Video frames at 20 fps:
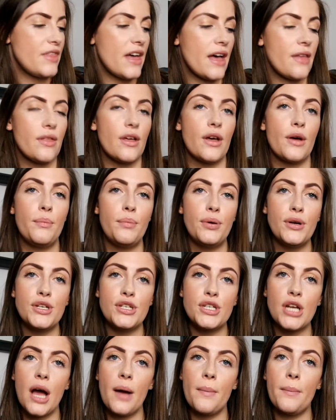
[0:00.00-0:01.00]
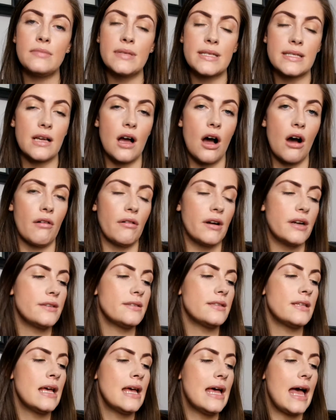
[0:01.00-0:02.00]
They're the Push Up
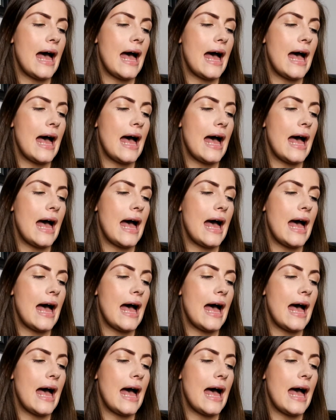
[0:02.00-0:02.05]
mascaras,